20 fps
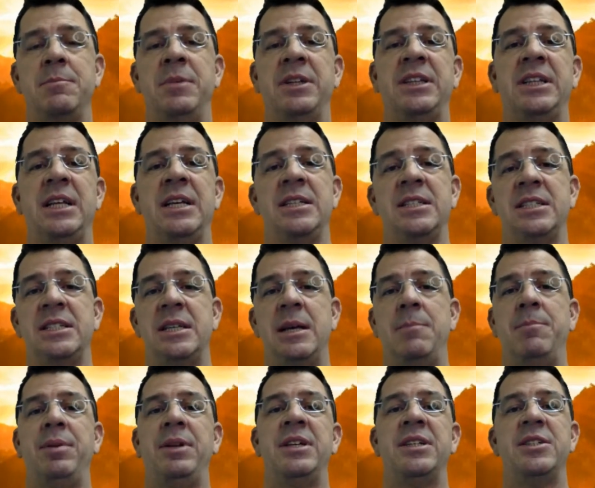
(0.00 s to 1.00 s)
But the
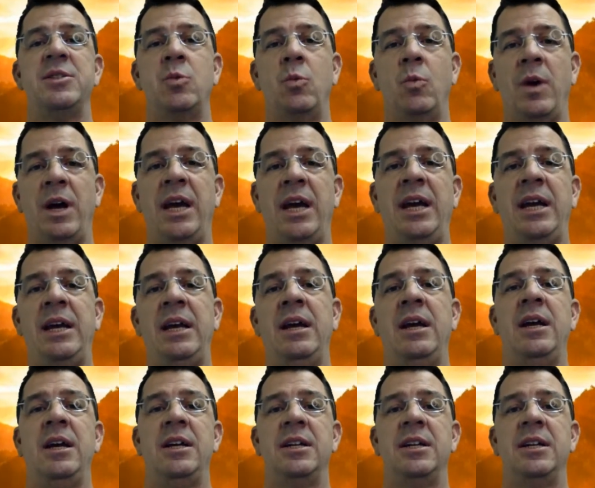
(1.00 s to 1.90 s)
simplest way